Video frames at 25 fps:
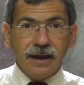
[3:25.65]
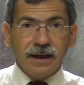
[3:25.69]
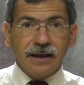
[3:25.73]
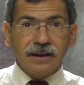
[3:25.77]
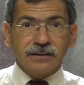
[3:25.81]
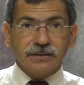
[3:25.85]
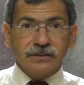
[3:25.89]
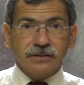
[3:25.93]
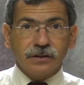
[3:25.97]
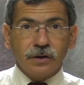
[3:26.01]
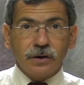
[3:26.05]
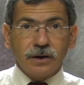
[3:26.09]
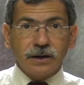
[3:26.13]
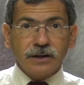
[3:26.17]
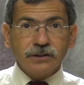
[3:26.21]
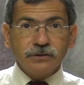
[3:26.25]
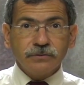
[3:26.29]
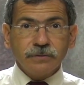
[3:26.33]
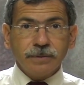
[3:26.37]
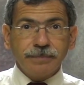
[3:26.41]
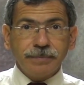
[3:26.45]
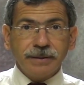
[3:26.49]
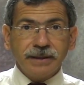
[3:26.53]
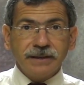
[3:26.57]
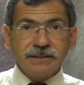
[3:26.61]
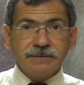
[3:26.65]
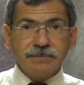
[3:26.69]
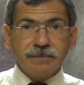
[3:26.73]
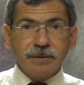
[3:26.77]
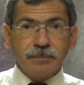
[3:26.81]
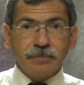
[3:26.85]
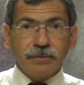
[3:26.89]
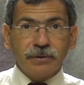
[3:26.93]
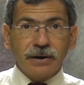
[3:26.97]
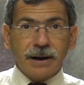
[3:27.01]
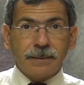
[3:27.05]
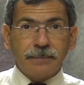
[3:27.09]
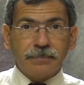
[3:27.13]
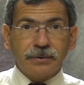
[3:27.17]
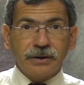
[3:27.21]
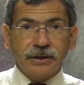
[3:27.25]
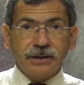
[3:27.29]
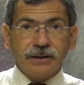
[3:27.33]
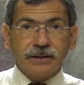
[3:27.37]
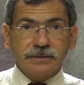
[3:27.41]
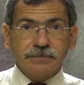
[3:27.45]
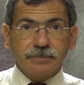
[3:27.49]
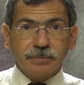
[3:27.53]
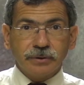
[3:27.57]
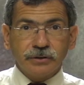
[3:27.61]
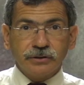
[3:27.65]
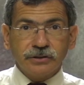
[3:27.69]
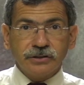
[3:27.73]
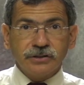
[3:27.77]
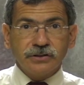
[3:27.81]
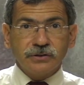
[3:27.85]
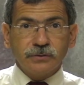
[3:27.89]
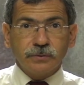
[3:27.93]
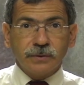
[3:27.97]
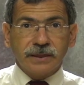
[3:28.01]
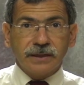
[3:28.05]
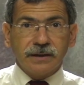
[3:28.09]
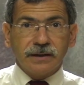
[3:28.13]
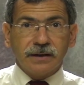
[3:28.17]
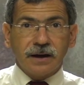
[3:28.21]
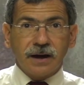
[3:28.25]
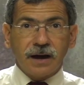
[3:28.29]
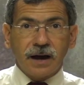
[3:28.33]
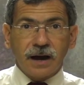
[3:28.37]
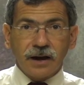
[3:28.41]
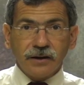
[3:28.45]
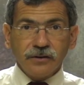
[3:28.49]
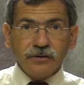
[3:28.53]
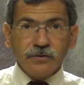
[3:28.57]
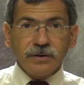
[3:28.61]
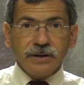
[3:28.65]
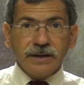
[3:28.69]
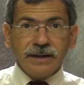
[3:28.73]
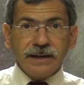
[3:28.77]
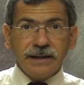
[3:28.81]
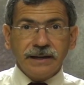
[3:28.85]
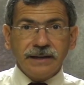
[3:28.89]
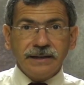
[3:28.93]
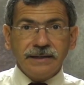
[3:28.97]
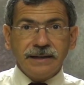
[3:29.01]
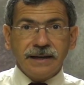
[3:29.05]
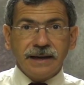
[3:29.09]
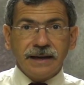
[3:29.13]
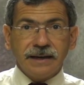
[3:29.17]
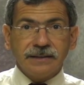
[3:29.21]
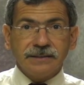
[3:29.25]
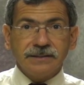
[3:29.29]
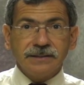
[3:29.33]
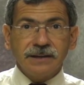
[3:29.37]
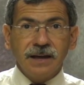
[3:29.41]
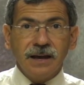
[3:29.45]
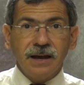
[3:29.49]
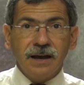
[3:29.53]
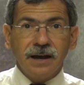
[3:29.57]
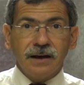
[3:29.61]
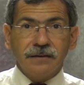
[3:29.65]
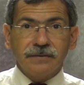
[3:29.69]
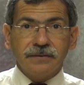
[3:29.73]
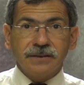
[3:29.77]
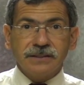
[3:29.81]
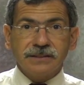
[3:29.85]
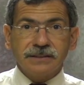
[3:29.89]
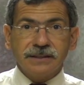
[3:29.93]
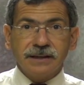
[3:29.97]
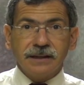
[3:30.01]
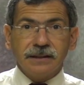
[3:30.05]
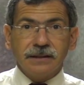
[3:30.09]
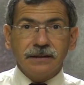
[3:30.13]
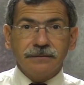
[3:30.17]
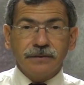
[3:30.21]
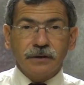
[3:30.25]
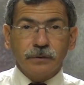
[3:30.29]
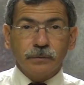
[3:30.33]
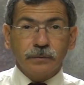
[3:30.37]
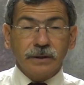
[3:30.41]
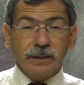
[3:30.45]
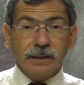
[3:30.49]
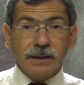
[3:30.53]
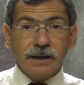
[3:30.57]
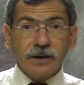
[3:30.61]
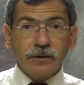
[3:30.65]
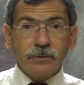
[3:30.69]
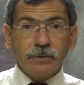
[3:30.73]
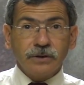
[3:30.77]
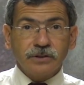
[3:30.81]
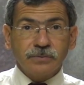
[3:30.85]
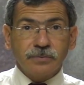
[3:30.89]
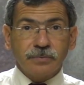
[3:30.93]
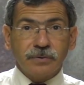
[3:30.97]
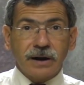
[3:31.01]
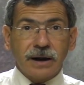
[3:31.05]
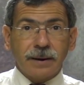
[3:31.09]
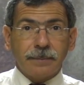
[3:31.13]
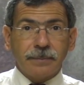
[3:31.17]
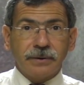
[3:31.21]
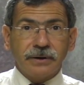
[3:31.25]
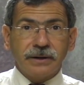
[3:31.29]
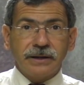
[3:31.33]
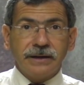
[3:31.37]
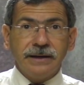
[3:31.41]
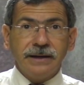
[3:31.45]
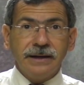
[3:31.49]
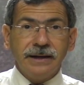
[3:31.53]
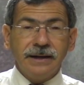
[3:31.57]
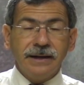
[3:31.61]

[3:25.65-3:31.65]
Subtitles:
As long as replacement property is purchased within 180 days of the sale of the relinquished property,